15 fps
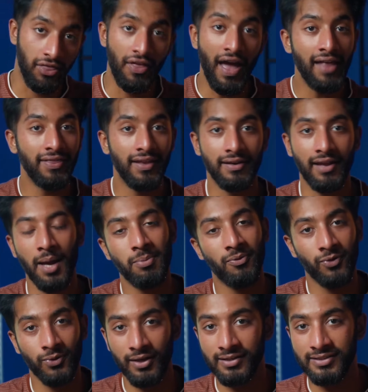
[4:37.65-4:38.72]
then the night
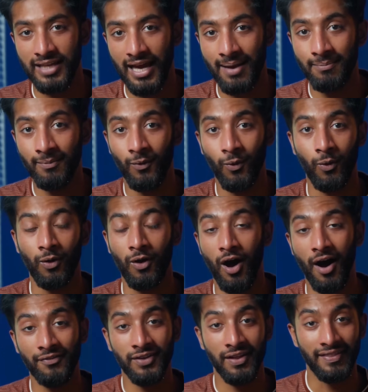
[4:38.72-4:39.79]
before the exam, or
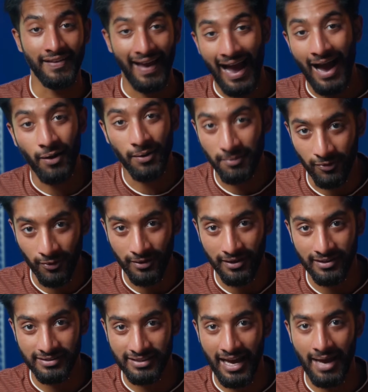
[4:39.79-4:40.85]
often the hour before the
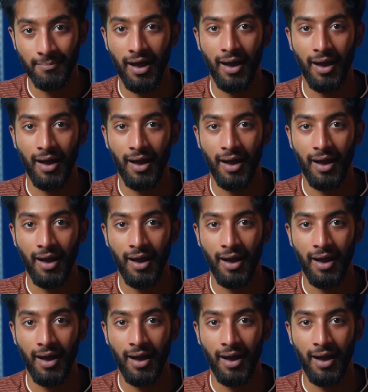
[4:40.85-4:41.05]
exam,